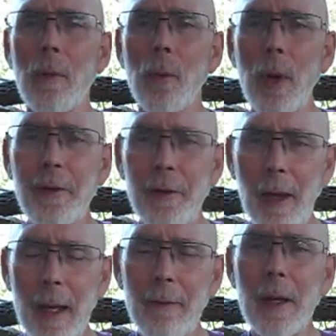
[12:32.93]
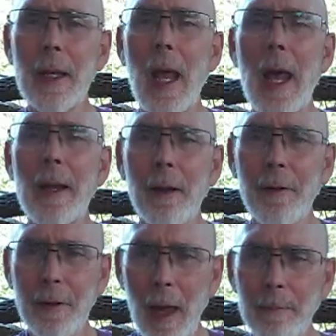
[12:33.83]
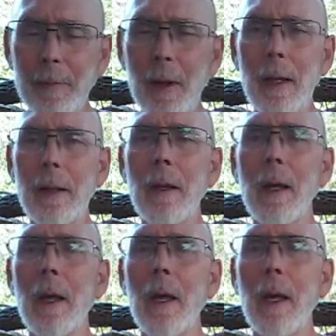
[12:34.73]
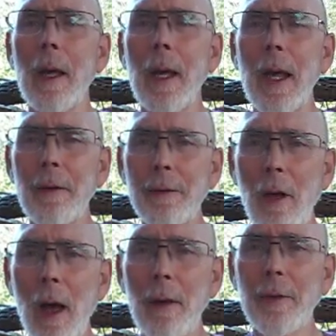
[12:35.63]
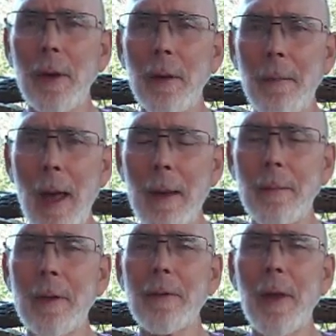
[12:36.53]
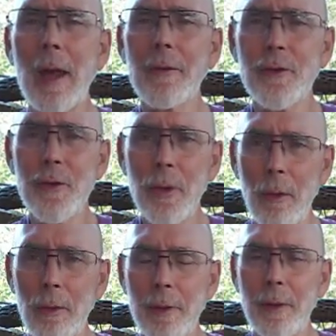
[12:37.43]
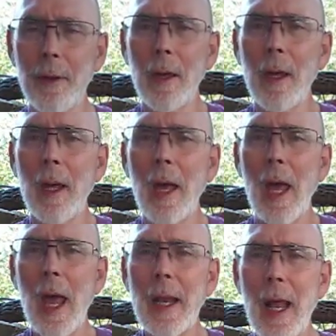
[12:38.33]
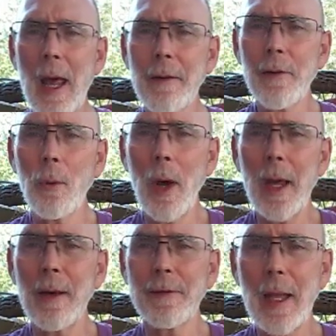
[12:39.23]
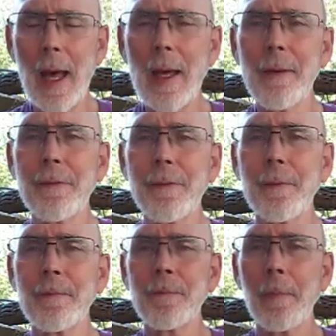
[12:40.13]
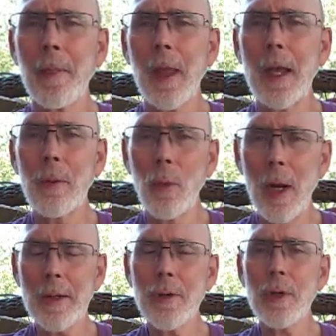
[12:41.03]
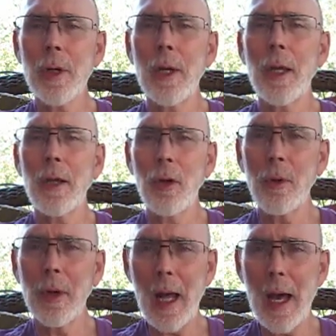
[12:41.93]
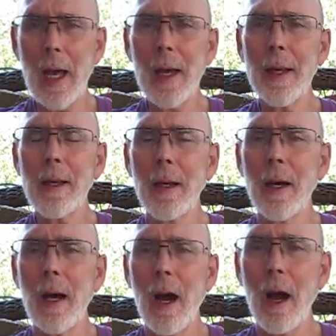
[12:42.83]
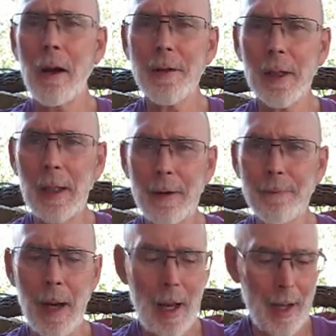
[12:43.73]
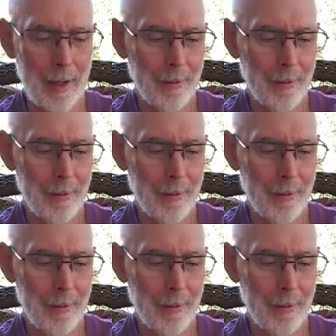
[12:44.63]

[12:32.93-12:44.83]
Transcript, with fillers: receiving and accepting His laws and commandments as truth and as a way of life in which you and I are to live by.